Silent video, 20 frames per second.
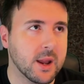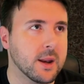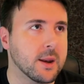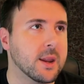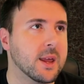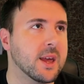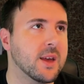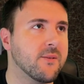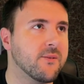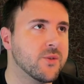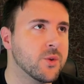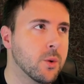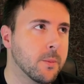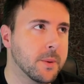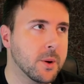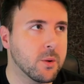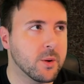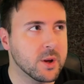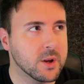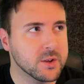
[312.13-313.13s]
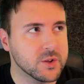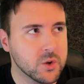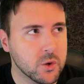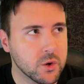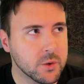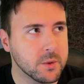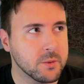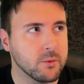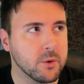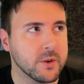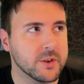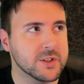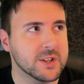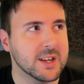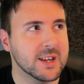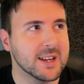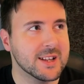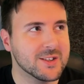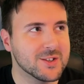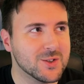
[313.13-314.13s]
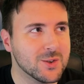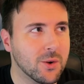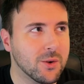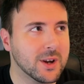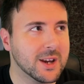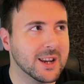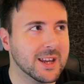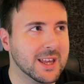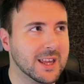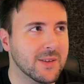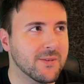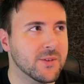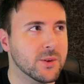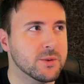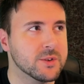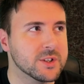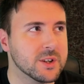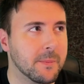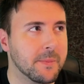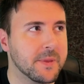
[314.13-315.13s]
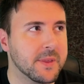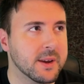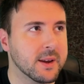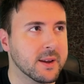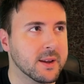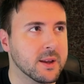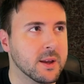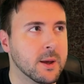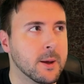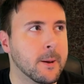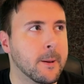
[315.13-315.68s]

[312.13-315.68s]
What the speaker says: And if you're building a tournament roster, it's not going to give you something